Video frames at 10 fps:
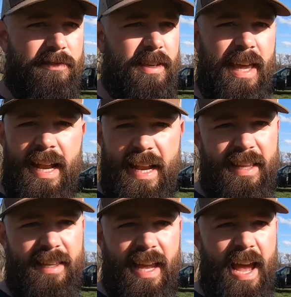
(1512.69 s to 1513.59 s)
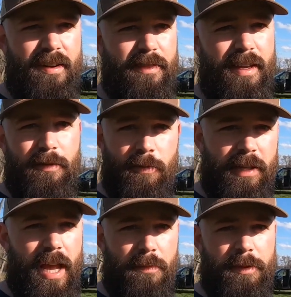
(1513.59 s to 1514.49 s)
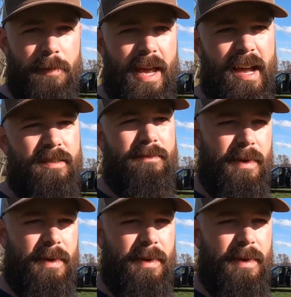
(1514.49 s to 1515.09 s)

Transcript: If you get anything out of it, it really helps me out.